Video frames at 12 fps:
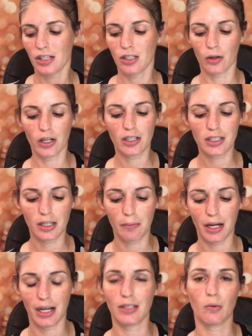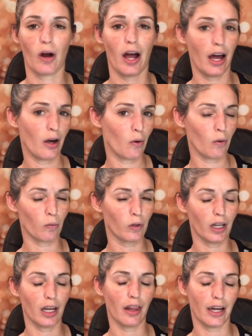So there are some days where I don't
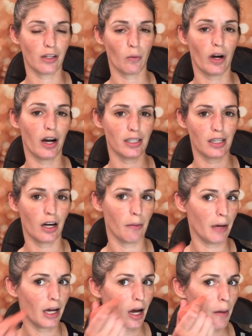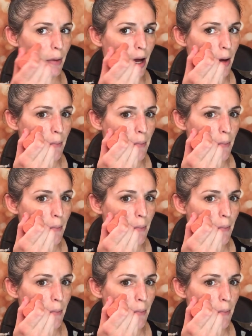really like to wear a ton of makeup,